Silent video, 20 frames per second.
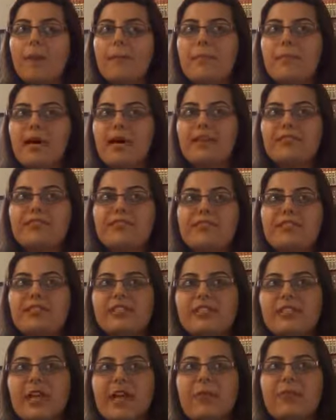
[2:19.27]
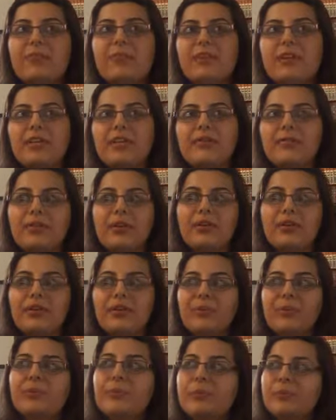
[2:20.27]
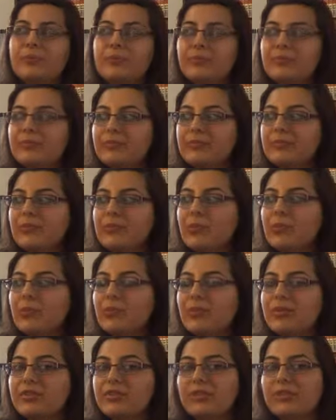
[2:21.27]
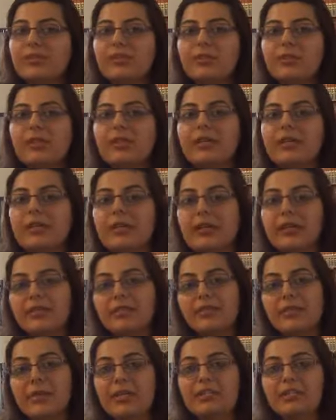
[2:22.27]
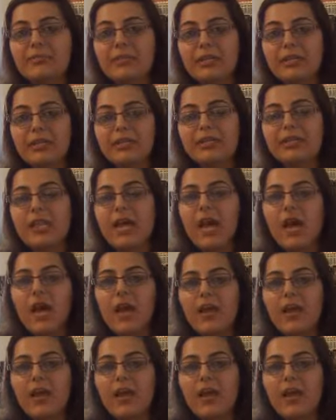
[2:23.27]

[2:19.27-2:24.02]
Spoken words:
My first time wearing kimono was a really awesome experience.